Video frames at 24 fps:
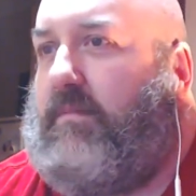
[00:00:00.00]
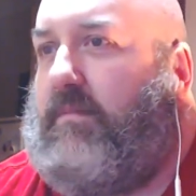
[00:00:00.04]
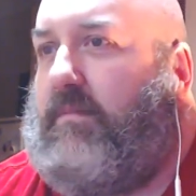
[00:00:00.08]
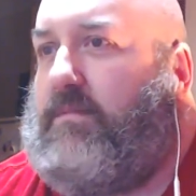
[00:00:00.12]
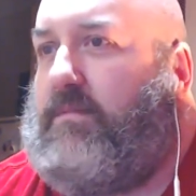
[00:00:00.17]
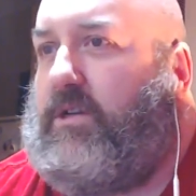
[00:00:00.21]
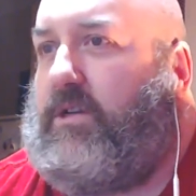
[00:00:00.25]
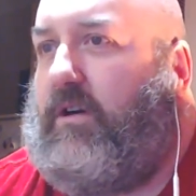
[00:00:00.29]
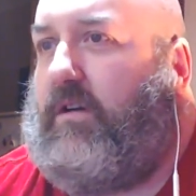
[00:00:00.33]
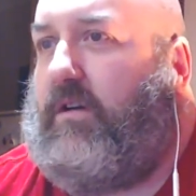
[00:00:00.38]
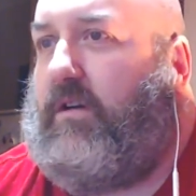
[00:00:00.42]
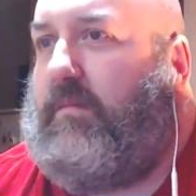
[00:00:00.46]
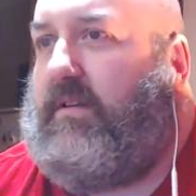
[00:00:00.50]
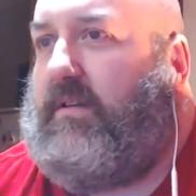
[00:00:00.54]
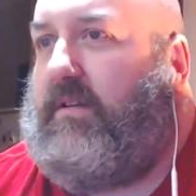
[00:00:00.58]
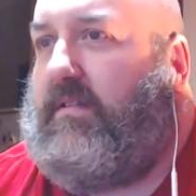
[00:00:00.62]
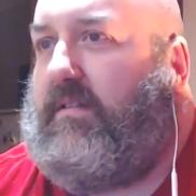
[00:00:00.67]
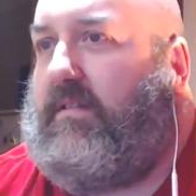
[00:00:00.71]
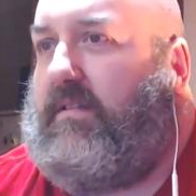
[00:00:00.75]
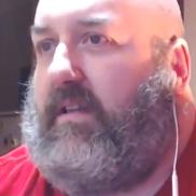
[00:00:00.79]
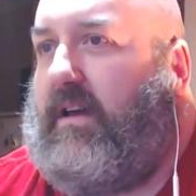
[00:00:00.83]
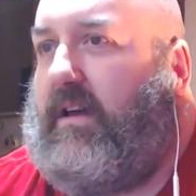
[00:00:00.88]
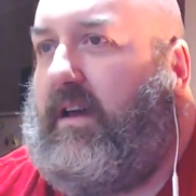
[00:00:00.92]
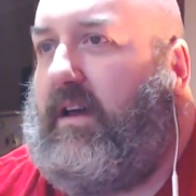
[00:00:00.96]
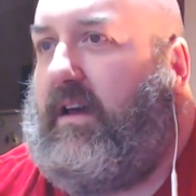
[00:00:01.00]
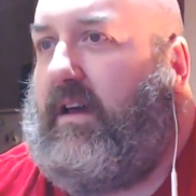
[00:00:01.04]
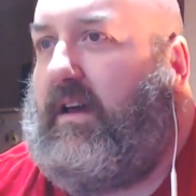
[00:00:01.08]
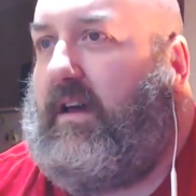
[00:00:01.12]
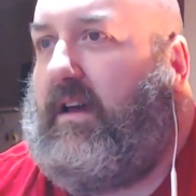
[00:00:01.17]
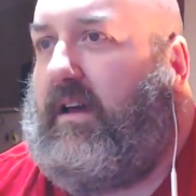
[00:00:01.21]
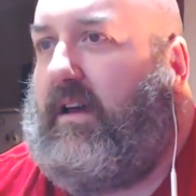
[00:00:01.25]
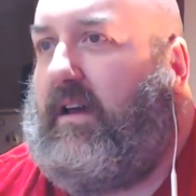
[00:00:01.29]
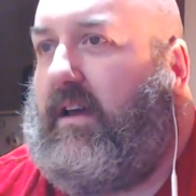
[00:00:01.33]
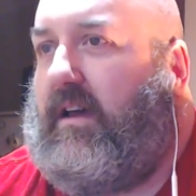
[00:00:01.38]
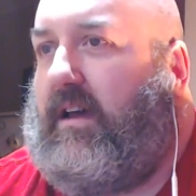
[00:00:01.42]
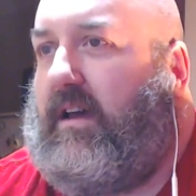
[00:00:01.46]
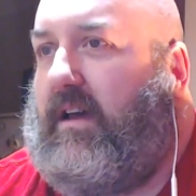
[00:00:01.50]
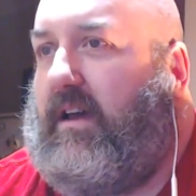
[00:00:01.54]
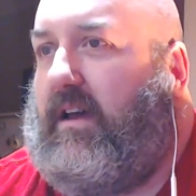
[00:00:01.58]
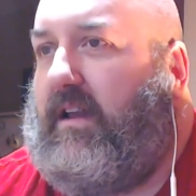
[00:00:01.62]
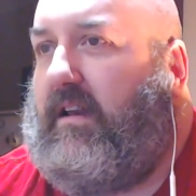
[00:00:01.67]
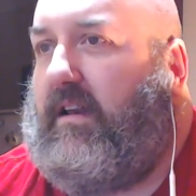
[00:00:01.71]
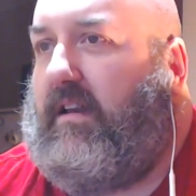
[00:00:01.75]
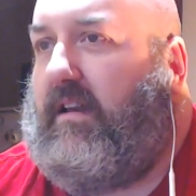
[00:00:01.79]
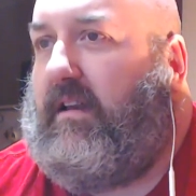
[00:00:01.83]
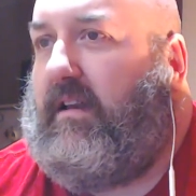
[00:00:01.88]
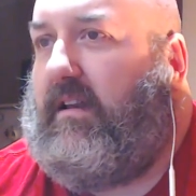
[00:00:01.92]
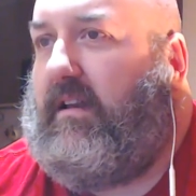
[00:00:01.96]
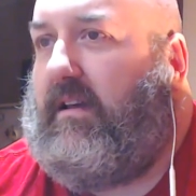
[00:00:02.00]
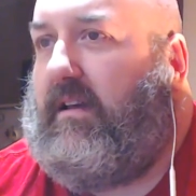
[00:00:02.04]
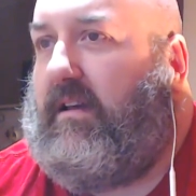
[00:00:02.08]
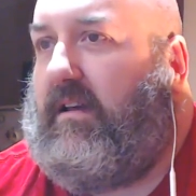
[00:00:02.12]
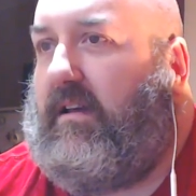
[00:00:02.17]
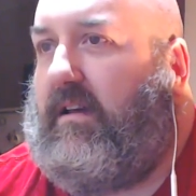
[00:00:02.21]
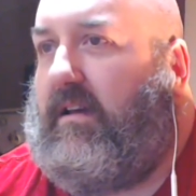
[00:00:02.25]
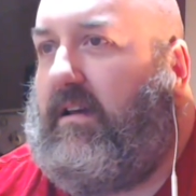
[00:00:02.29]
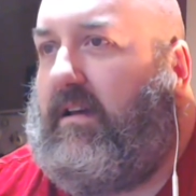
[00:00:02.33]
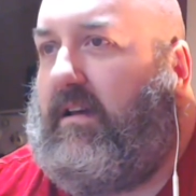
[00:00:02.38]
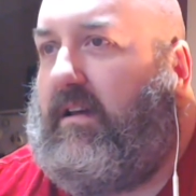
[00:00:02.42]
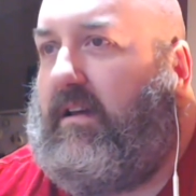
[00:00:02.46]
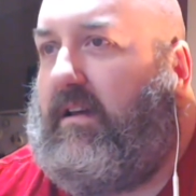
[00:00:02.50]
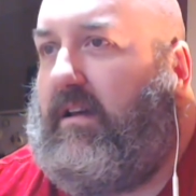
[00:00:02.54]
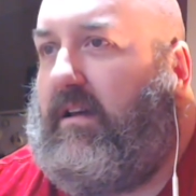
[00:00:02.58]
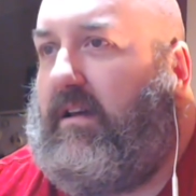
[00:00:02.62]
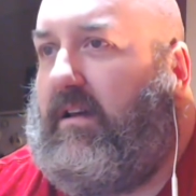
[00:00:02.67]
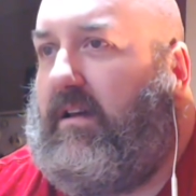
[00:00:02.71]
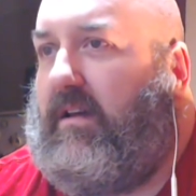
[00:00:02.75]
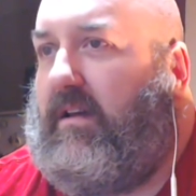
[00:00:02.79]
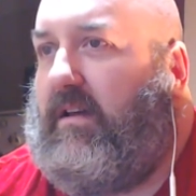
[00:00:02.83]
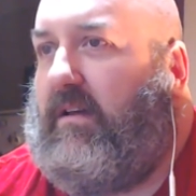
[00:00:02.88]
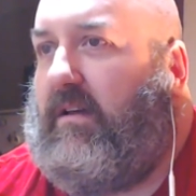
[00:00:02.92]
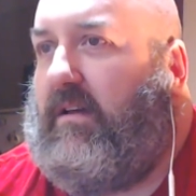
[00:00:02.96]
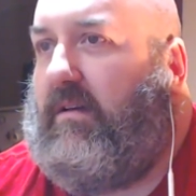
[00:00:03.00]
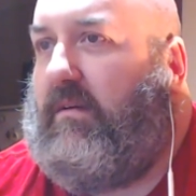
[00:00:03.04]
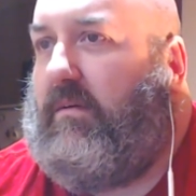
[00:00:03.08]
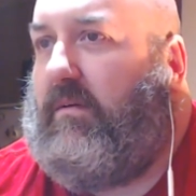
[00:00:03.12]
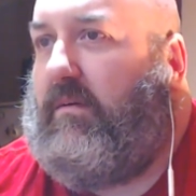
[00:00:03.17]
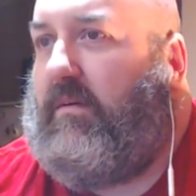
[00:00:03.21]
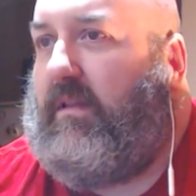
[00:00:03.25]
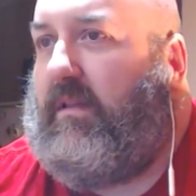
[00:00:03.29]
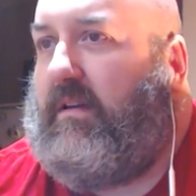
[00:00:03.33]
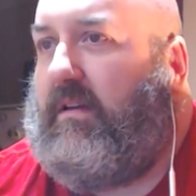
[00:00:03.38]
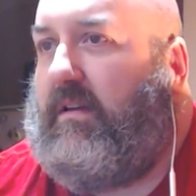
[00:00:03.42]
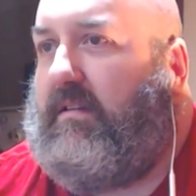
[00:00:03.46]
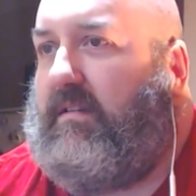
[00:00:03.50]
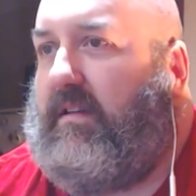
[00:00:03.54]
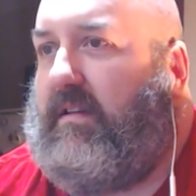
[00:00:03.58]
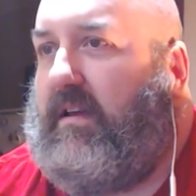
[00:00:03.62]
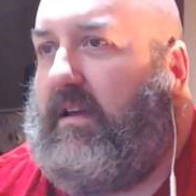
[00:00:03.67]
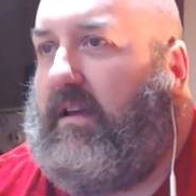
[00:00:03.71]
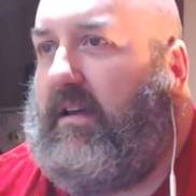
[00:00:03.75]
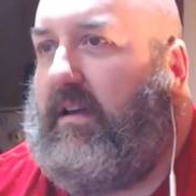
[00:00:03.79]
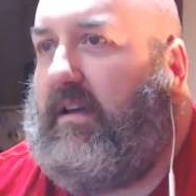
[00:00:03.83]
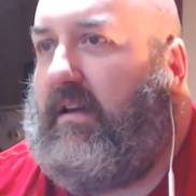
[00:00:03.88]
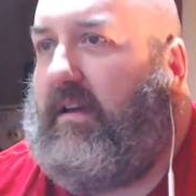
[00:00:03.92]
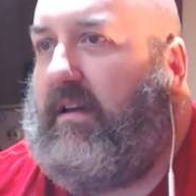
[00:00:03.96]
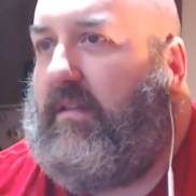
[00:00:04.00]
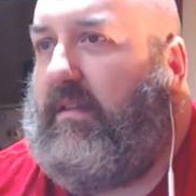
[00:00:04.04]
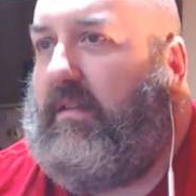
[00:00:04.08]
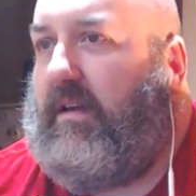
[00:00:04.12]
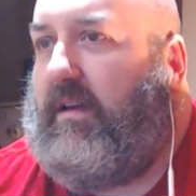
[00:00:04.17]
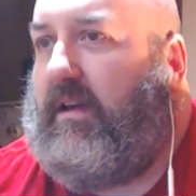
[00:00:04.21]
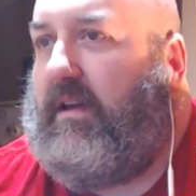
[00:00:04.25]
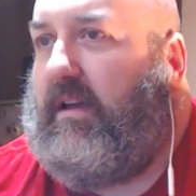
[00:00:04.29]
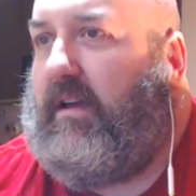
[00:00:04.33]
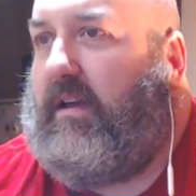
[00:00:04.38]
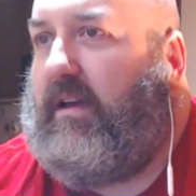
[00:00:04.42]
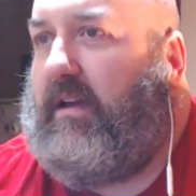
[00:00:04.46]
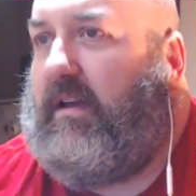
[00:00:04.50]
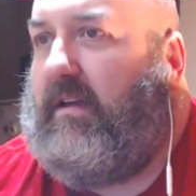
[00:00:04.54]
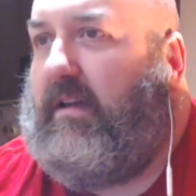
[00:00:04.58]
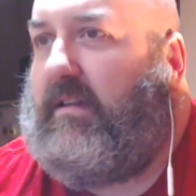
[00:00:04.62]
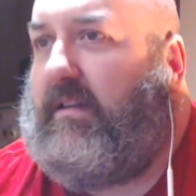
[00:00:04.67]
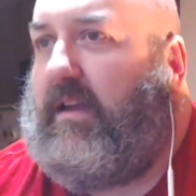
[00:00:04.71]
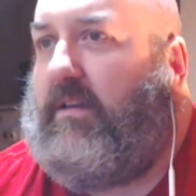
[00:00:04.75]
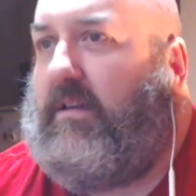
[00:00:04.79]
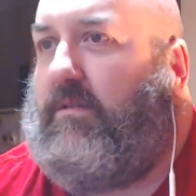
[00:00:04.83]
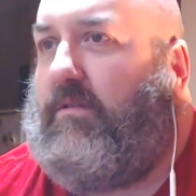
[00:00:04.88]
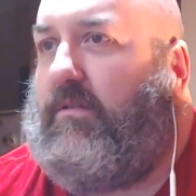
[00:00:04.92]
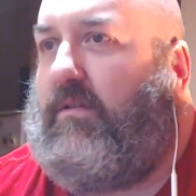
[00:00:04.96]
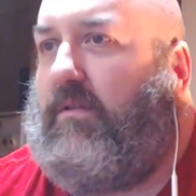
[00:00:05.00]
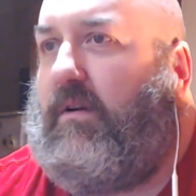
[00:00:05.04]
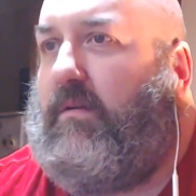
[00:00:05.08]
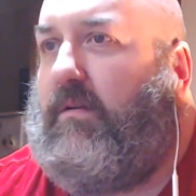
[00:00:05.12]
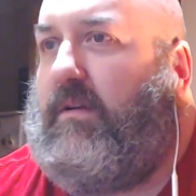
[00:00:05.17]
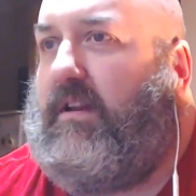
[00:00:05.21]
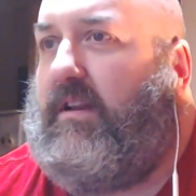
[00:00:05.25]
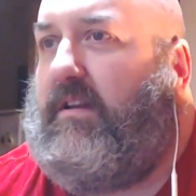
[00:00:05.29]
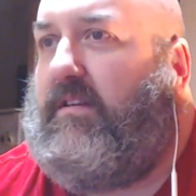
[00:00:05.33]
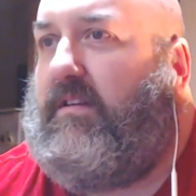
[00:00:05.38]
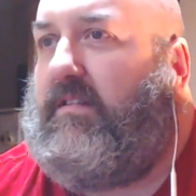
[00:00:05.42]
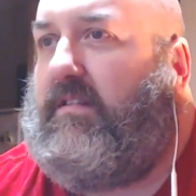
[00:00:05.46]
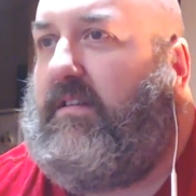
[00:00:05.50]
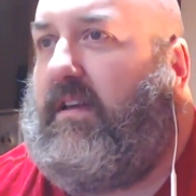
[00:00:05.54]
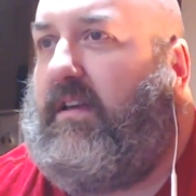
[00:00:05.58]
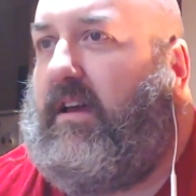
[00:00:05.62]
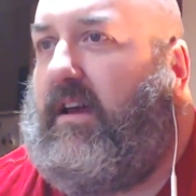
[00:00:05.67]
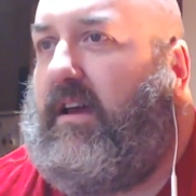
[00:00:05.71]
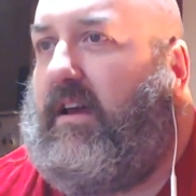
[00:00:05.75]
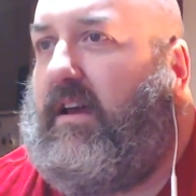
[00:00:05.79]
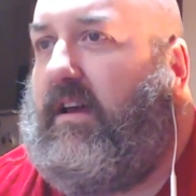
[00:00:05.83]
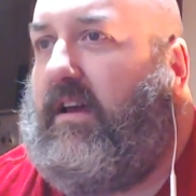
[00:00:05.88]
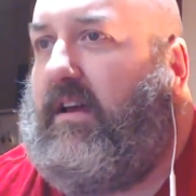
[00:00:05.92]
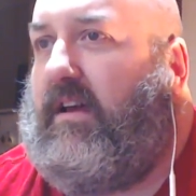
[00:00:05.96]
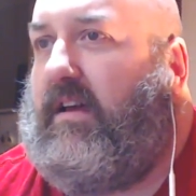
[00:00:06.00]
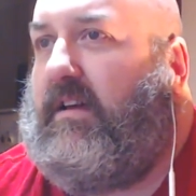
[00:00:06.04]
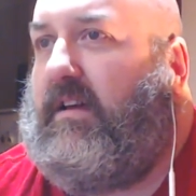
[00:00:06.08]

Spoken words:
Simon is there, and well, that's it, I think. Yeah, Daniel Cronin is there.